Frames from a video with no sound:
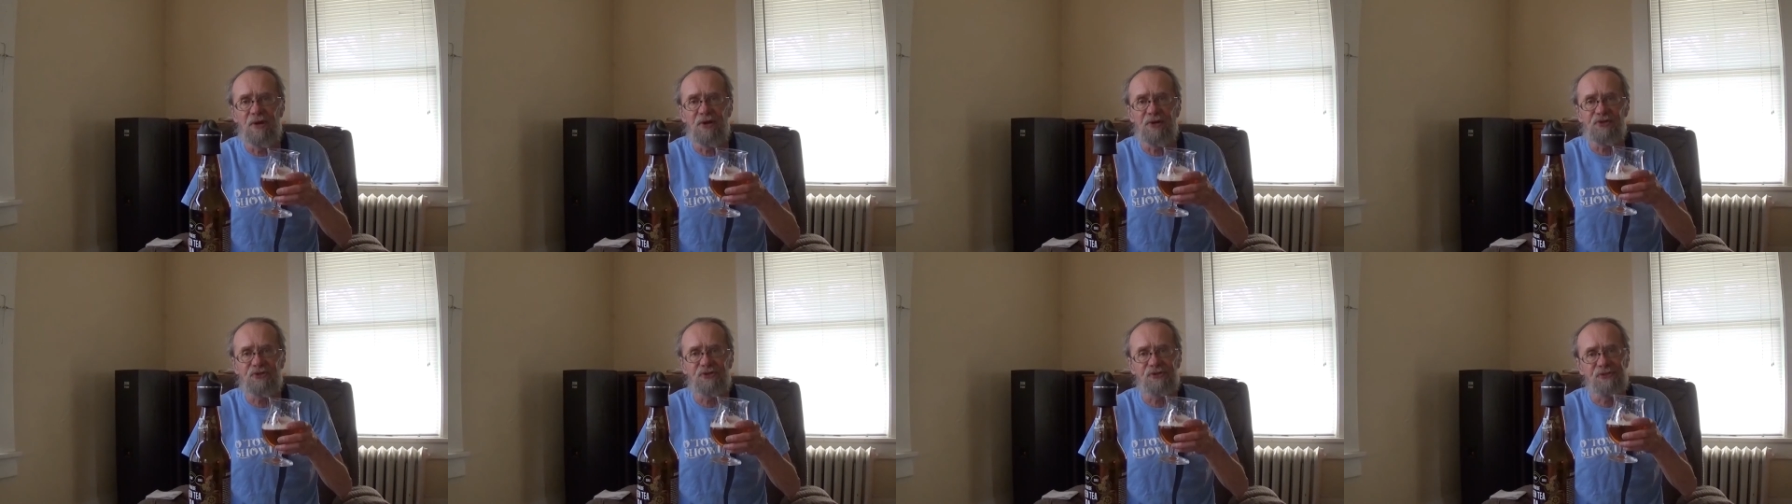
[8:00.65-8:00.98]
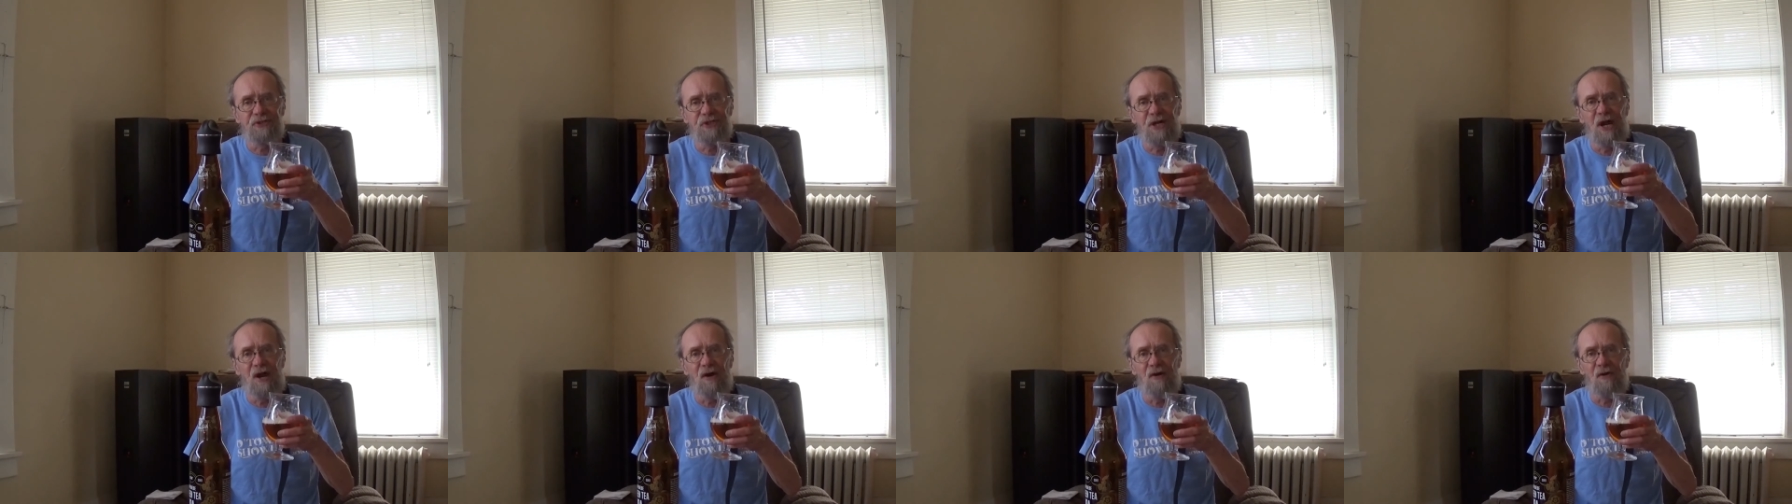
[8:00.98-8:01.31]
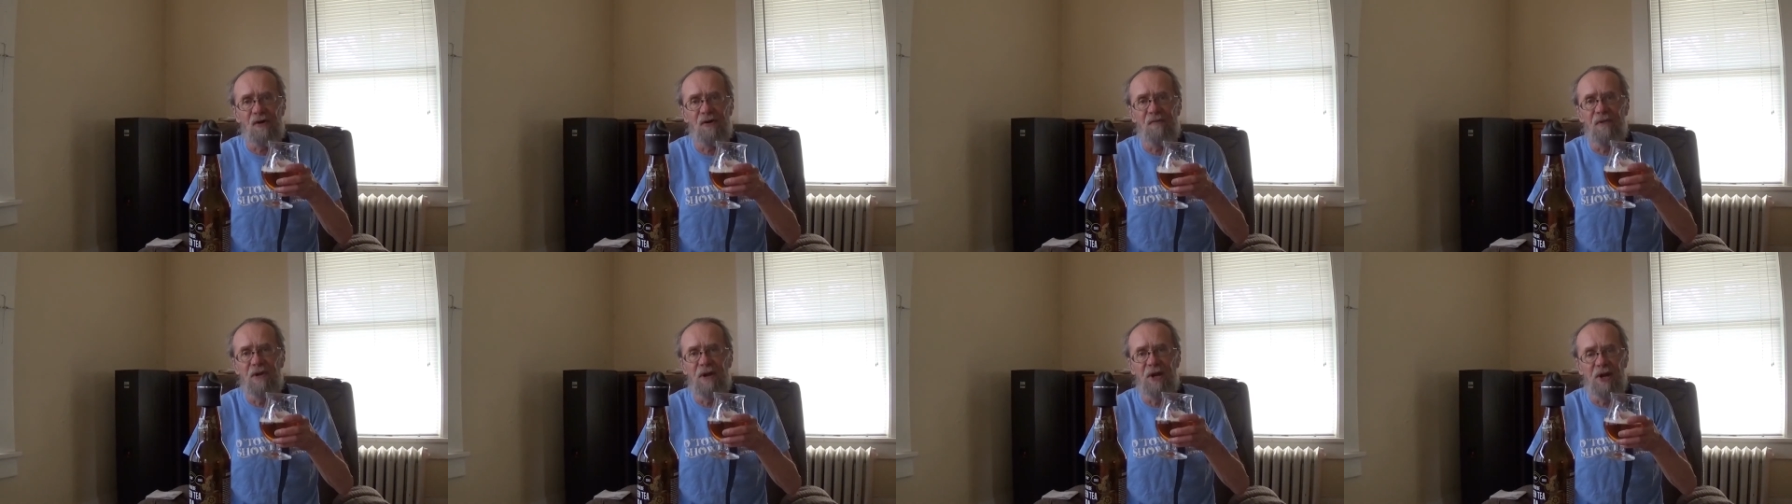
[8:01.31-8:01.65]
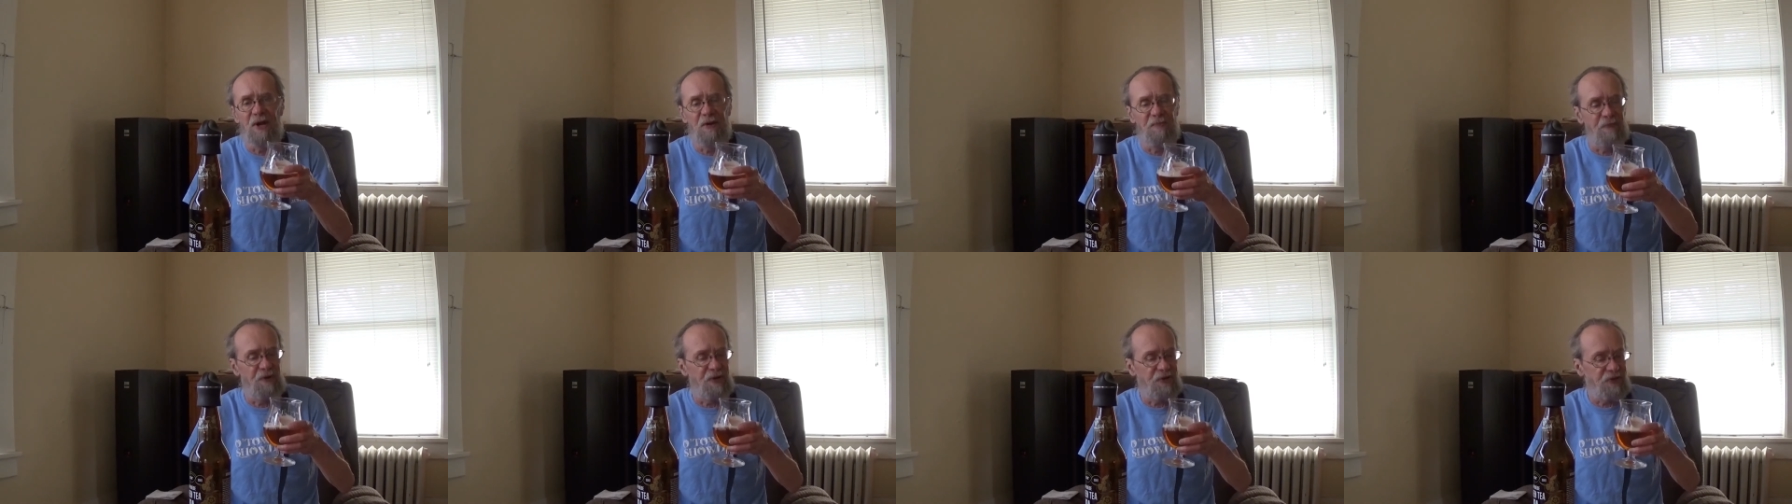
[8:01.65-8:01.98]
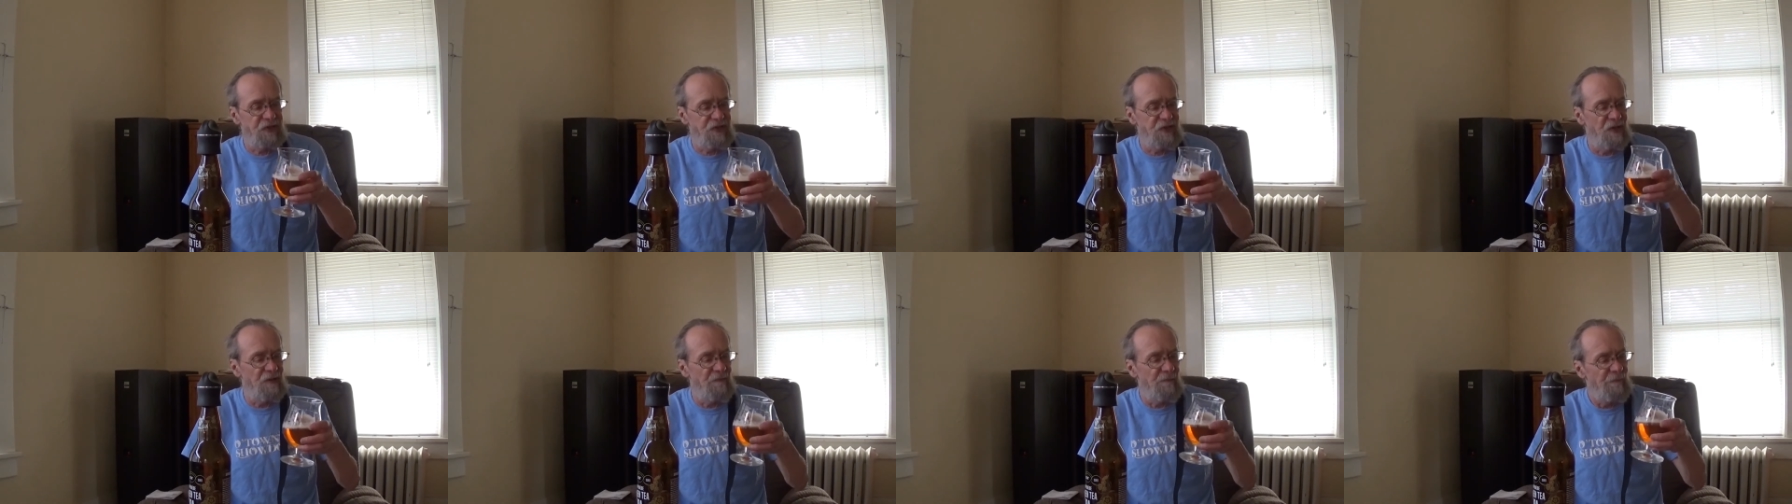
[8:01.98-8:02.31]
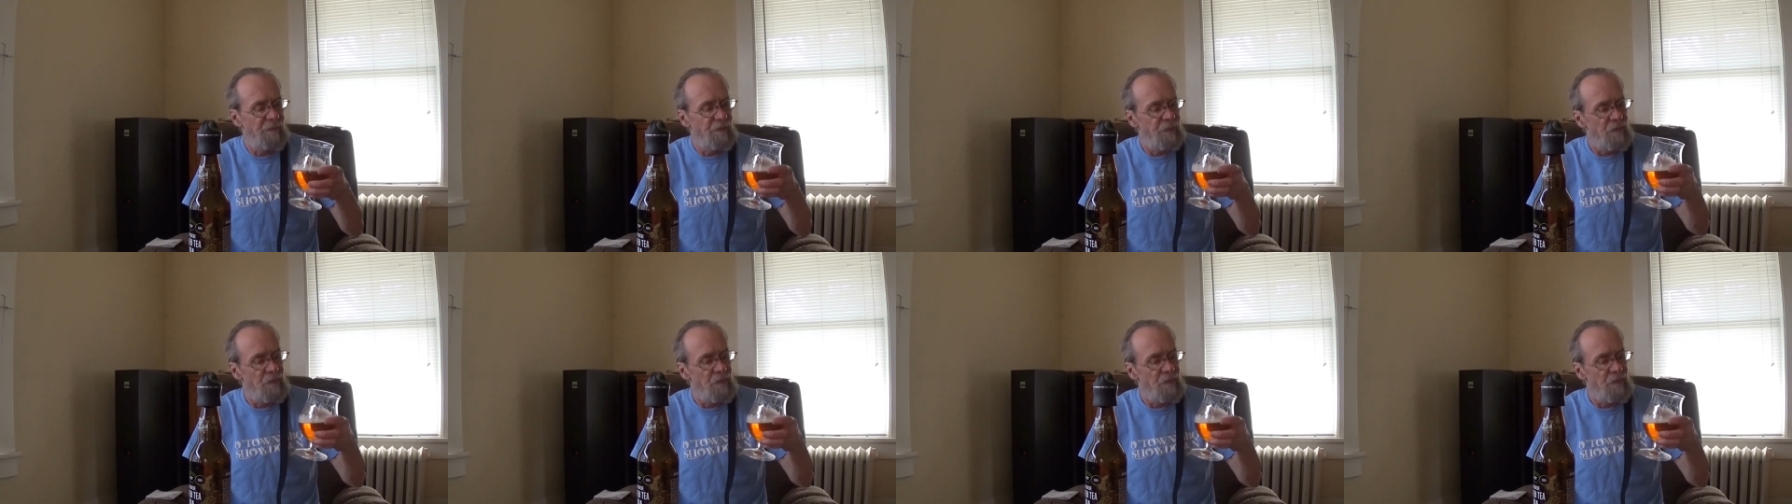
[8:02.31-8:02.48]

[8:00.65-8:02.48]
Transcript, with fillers: at a certain hour and minute but uh,